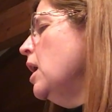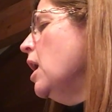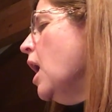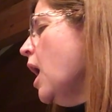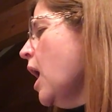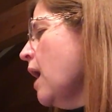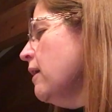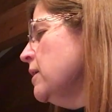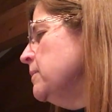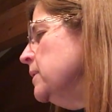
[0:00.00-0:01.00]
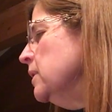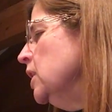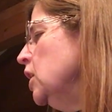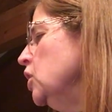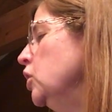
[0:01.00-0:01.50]
horrible,
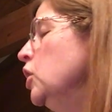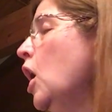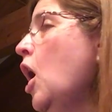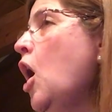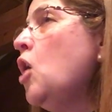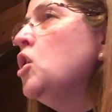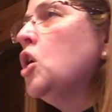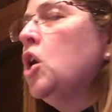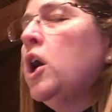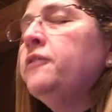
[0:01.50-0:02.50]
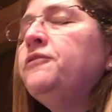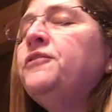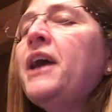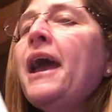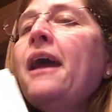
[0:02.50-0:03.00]
no good,
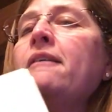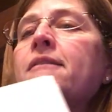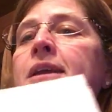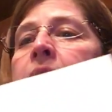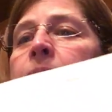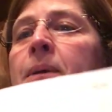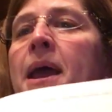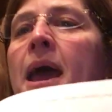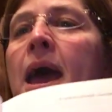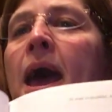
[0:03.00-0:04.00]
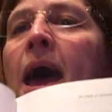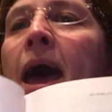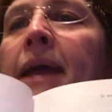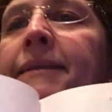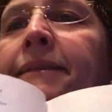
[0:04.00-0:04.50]
very
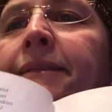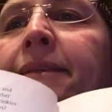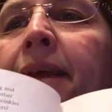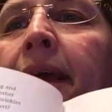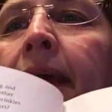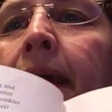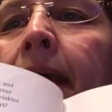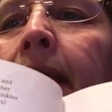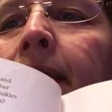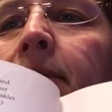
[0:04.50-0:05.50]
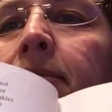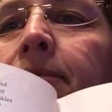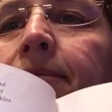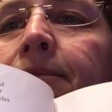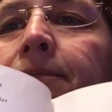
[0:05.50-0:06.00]
bad day.
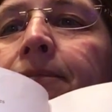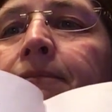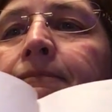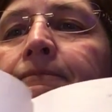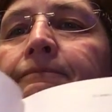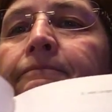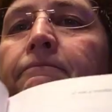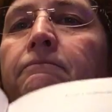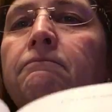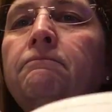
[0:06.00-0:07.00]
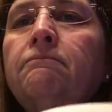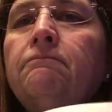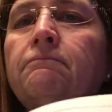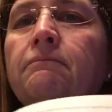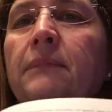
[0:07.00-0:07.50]
Hmm.
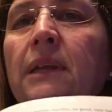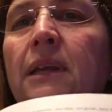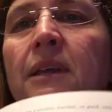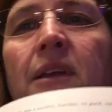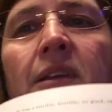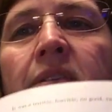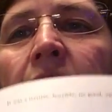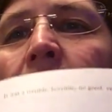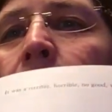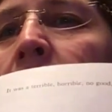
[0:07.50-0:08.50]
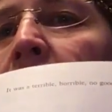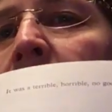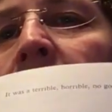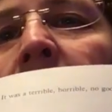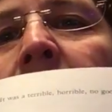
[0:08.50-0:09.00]
Has anyone
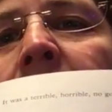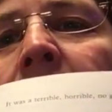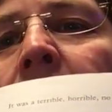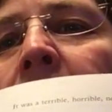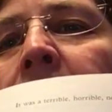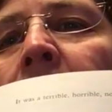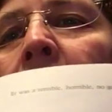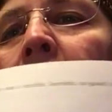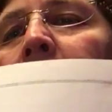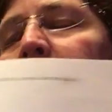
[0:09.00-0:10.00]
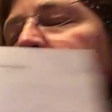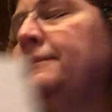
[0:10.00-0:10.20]
ever had a day like that?